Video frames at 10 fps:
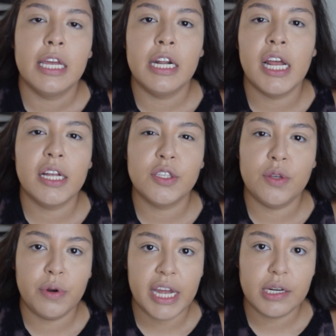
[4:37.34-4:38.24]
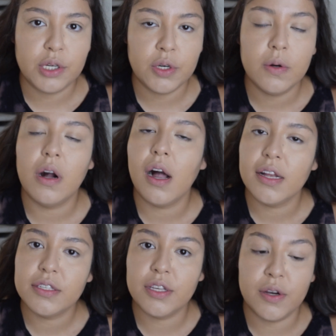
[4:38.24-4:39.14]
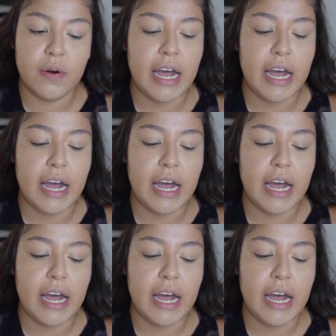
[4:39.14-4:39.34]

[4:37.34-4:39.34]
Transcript: not so natural. Also,